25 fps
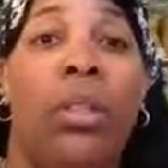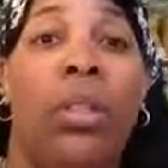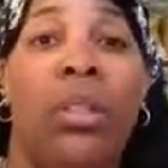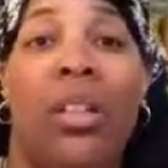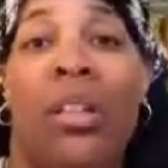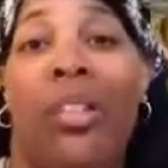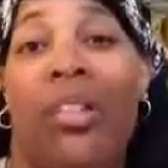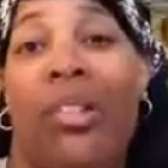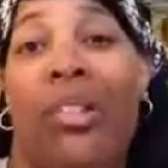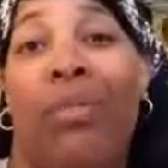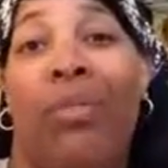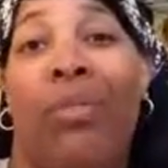
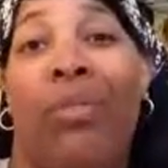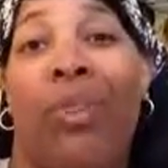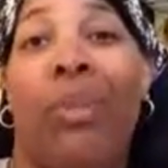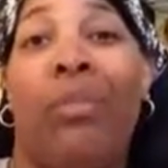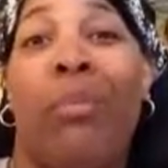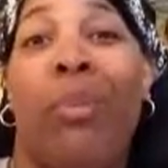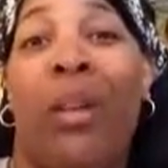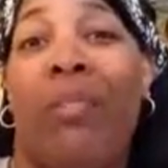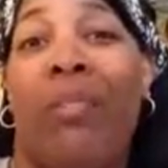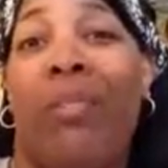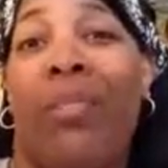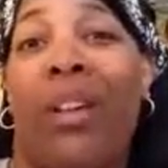Because in front
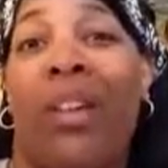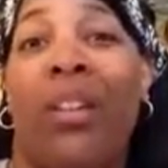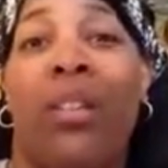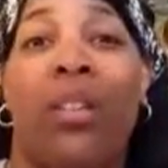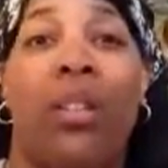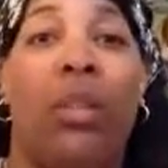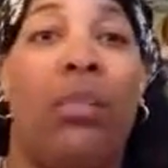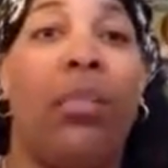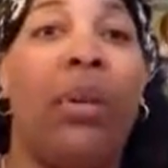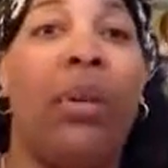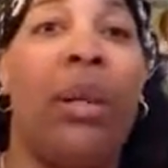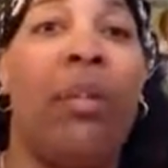of my
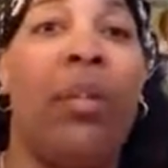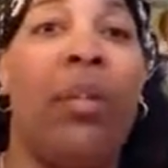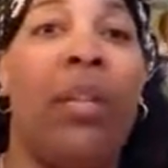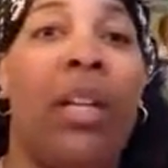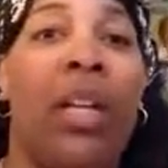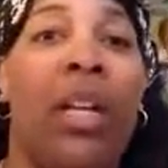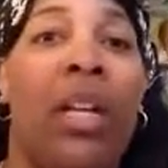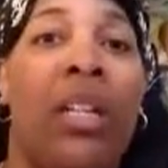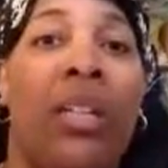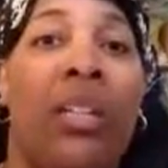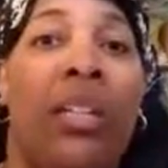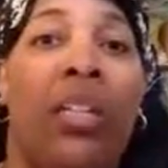face, they're probably
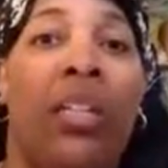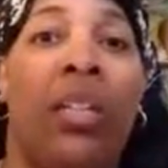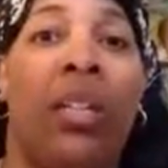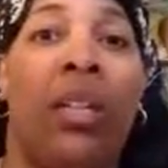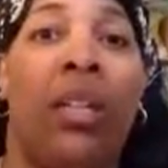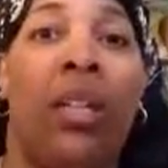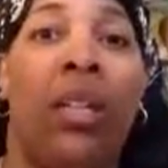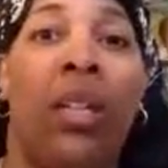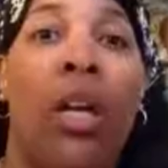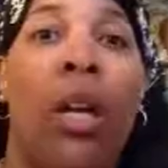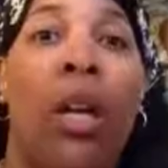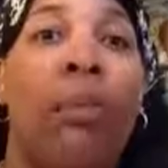not as clear.